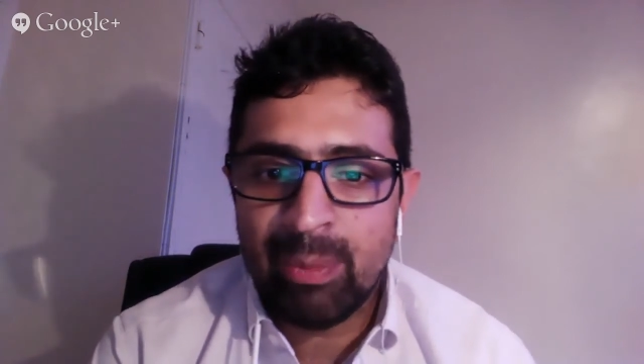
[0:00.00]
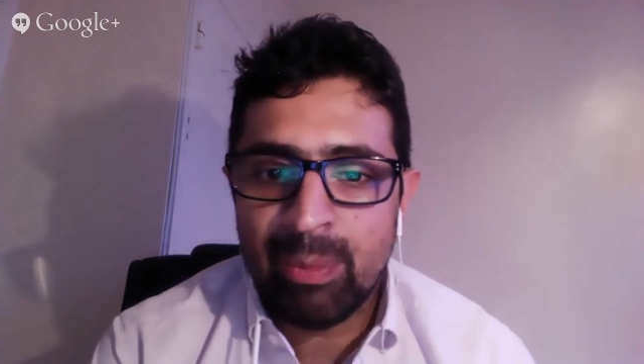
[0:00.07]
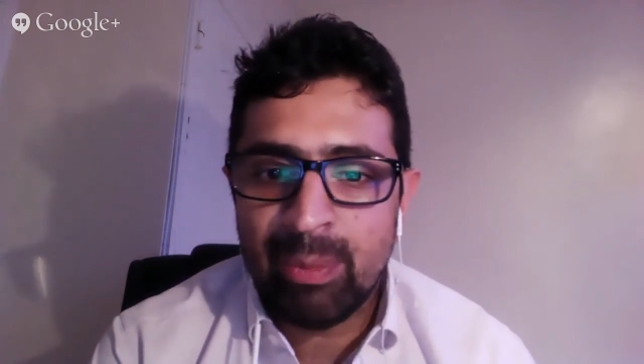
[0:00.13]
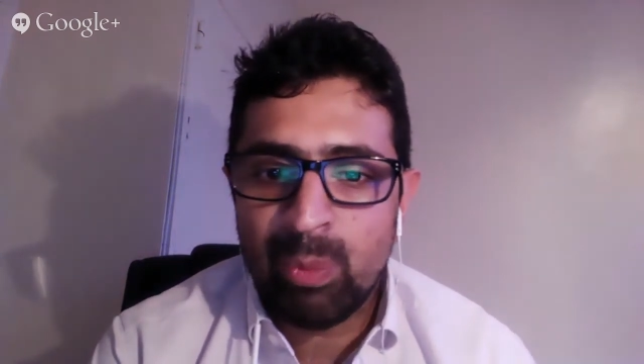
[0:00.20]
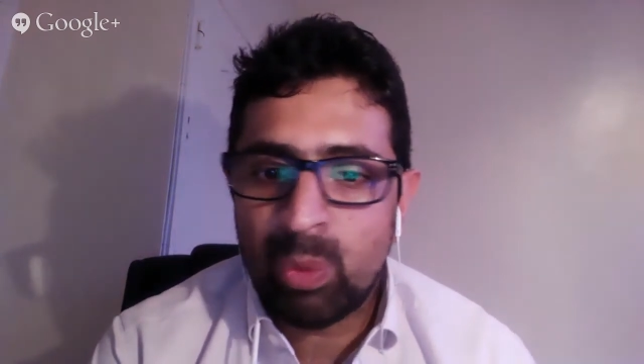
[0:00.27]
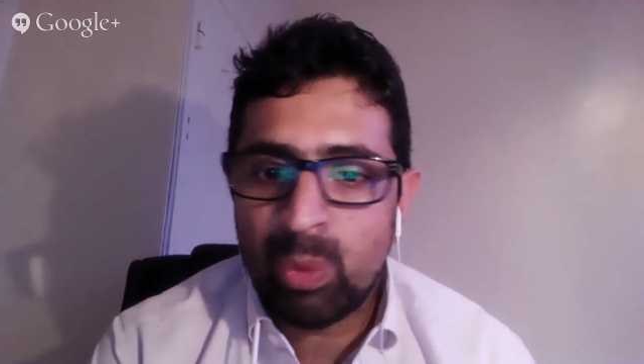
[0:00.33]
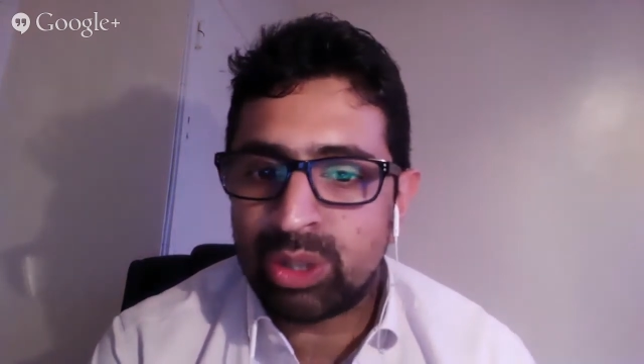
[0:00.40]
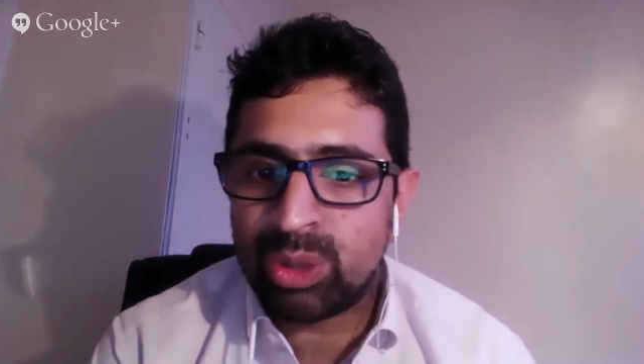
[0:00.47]

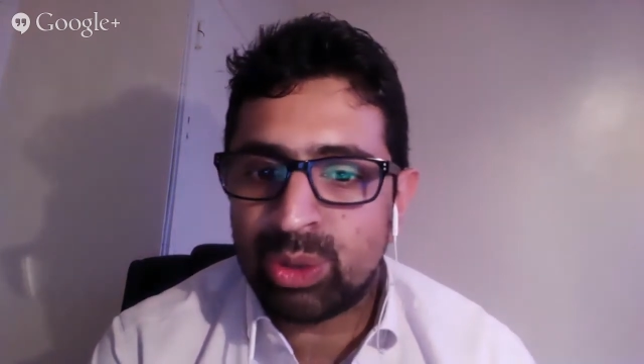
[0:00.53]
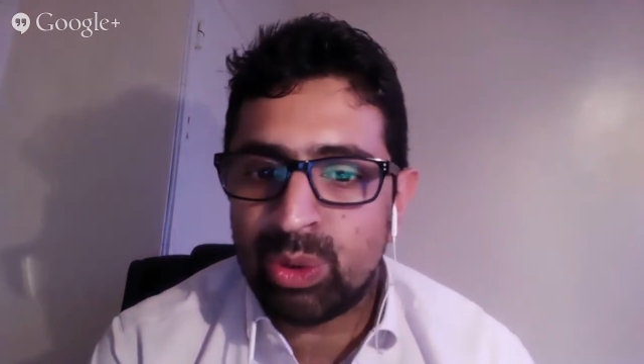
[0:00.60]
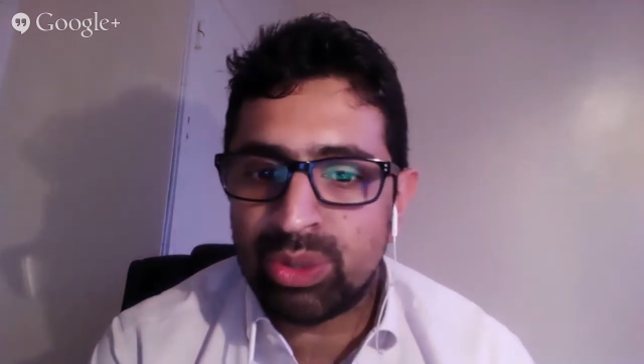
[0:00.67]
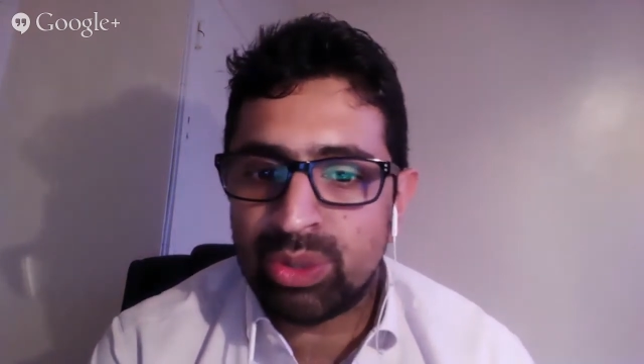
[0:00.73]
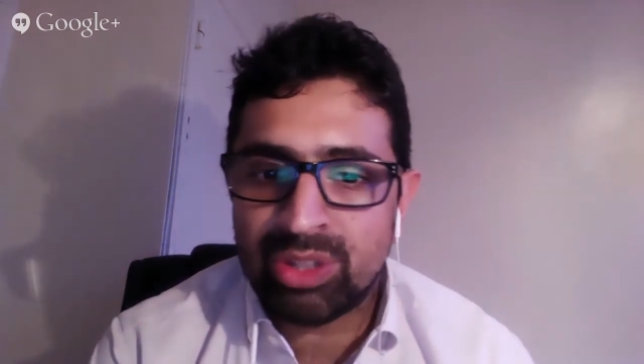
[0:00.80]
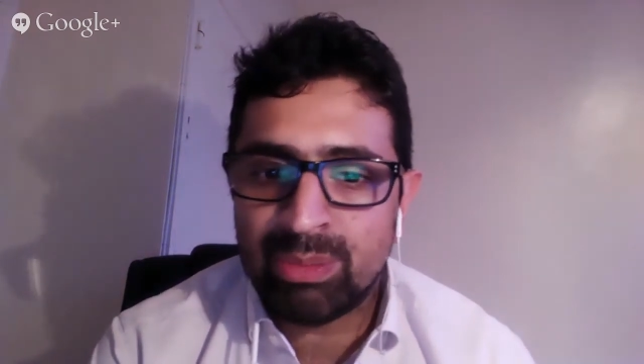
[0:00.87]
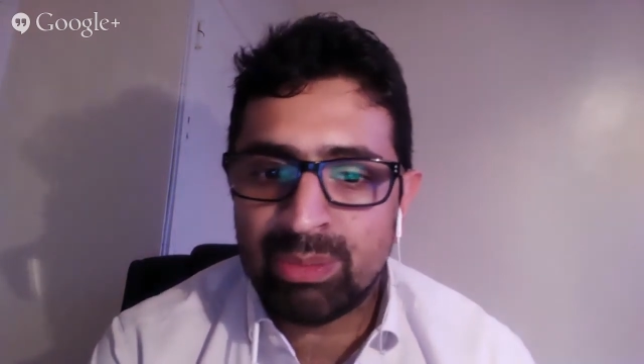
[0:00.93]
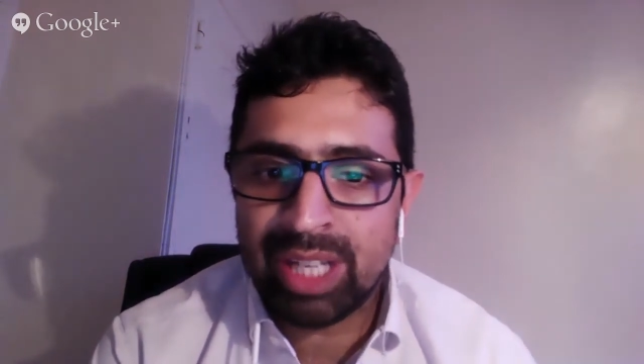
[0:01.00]
which
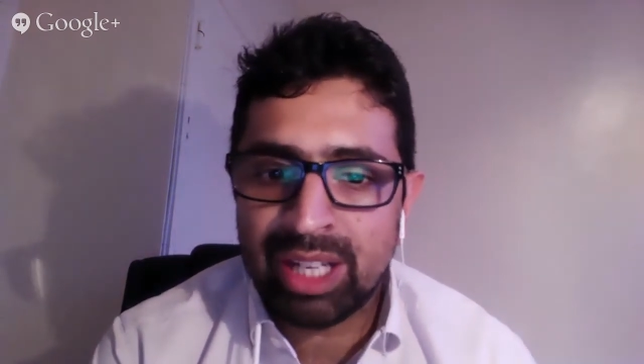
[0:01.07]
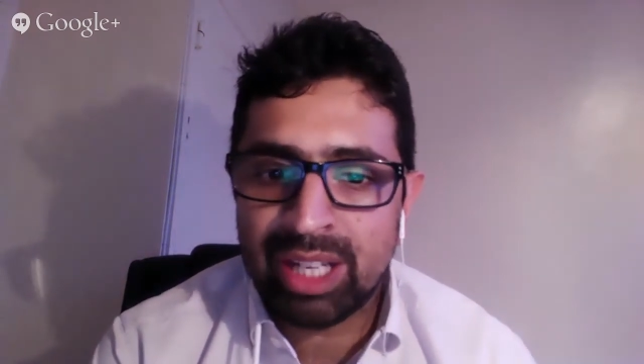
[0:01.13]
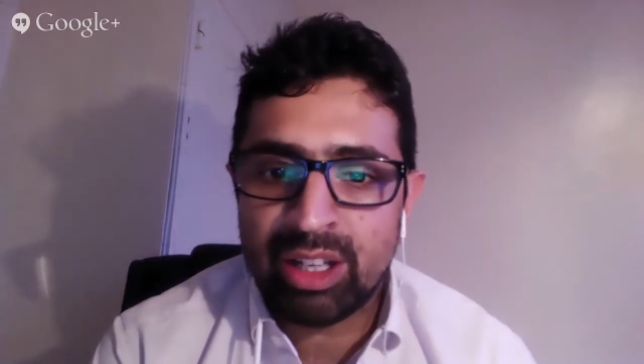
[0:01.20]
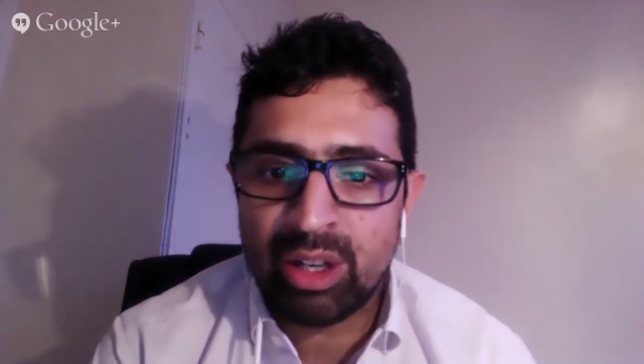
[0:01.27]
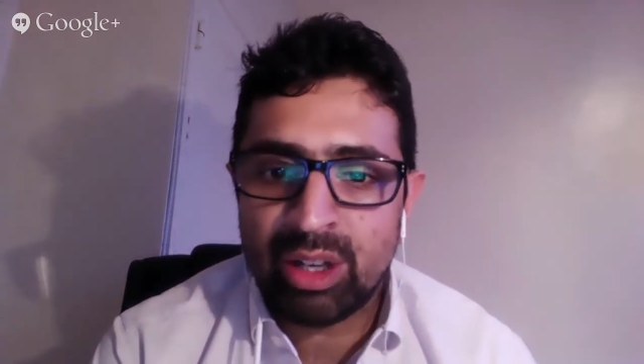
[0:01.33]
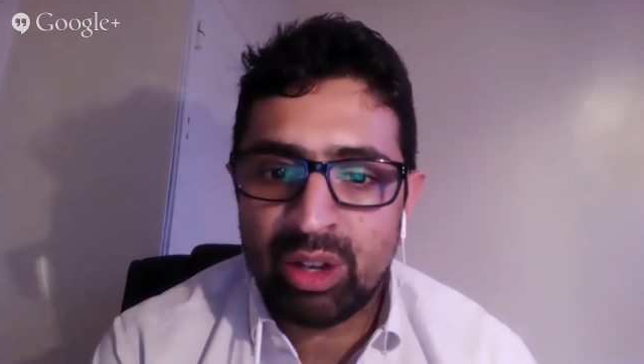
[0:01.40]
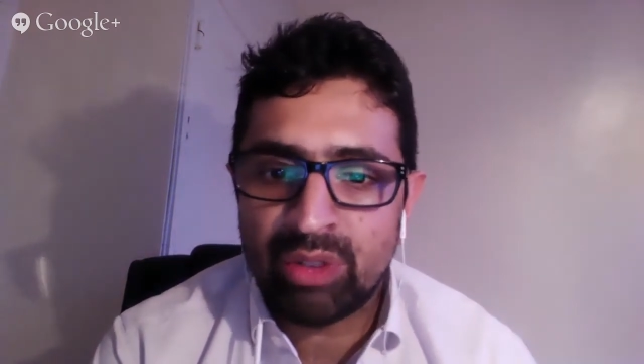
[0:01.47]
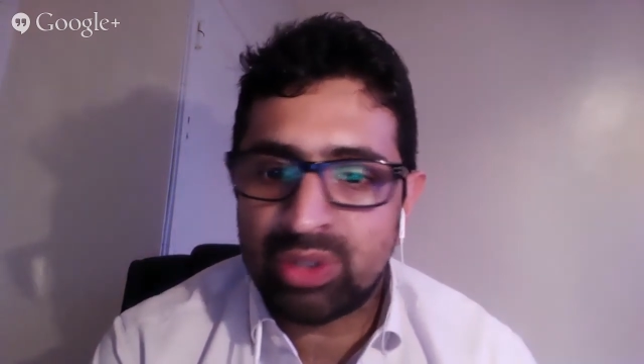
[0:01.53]
causes me a
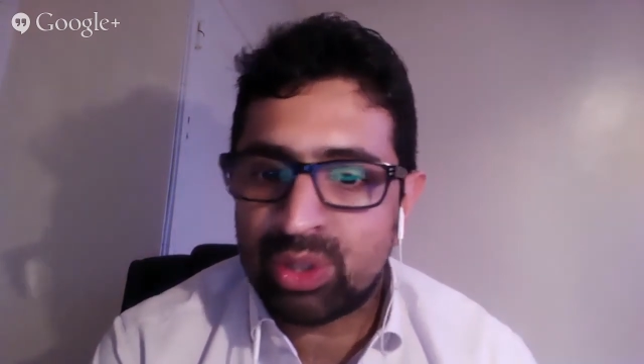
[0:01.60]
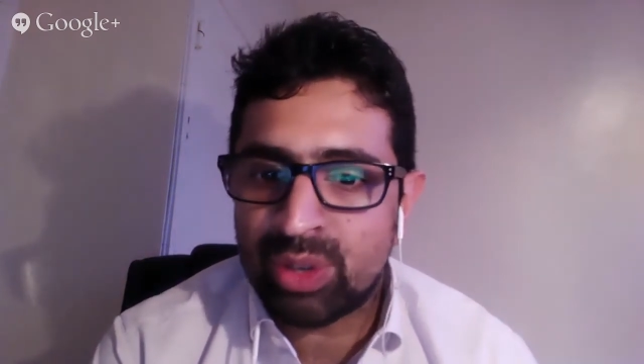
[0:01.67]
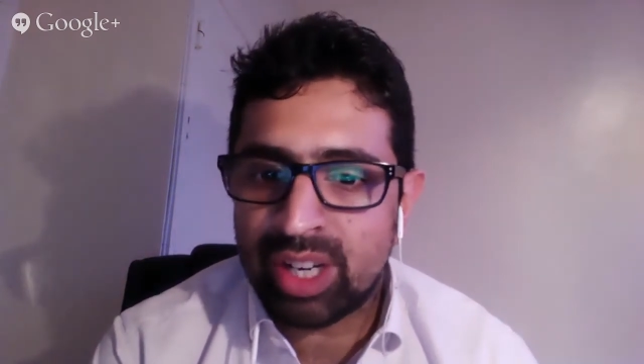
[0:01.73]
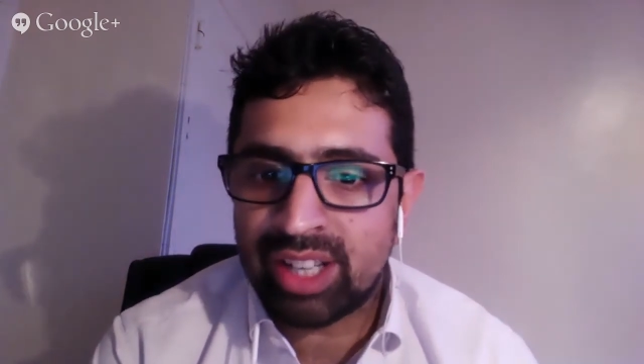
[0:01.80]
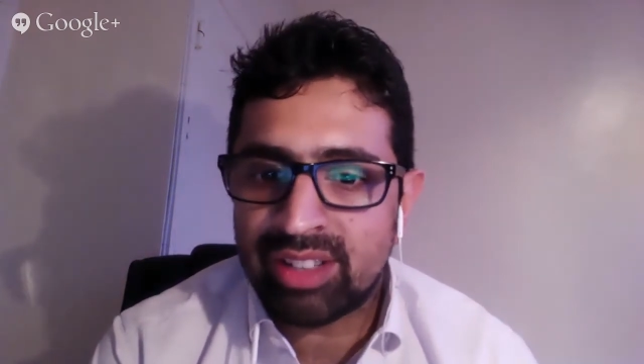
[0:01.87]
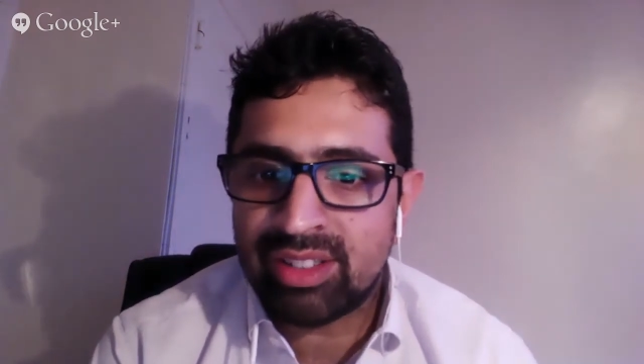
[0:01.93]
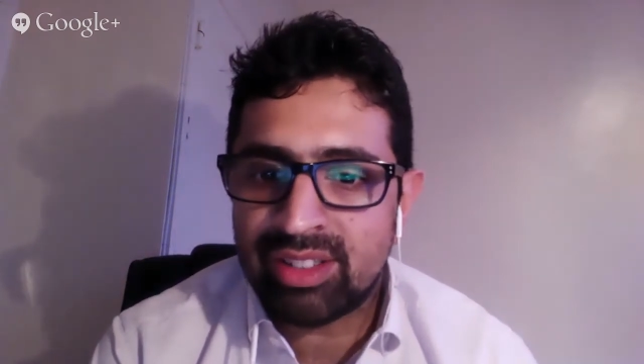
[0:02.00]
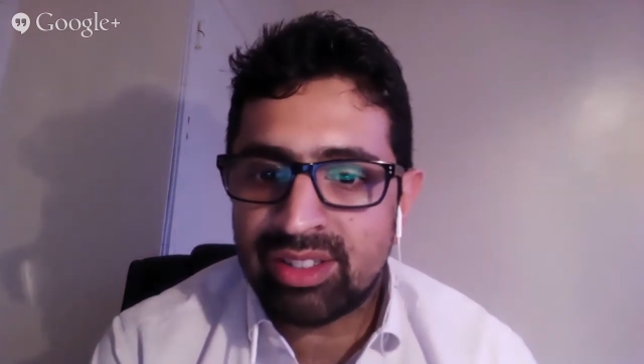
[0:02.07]
lot of
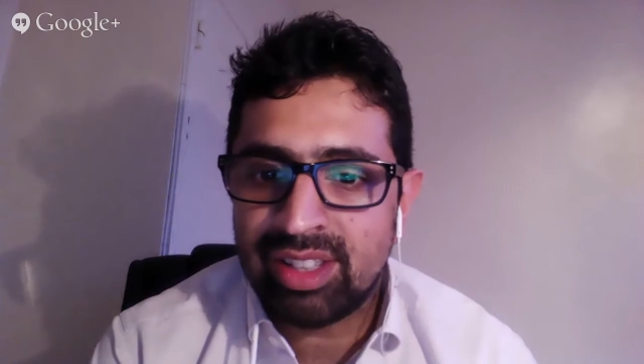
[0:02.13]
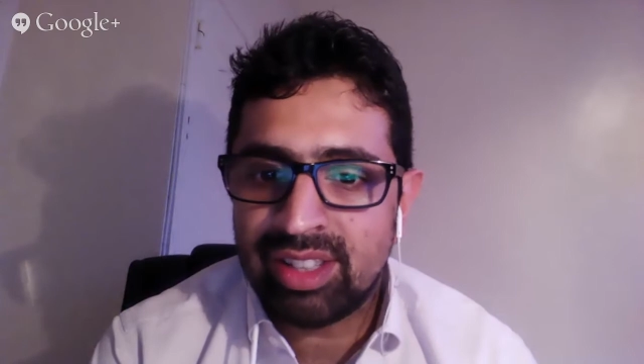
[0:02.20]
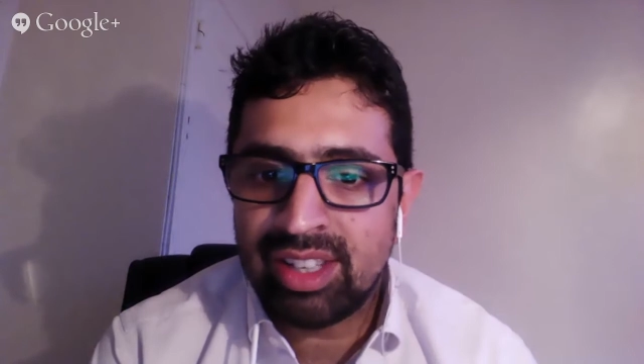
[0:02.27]
stress.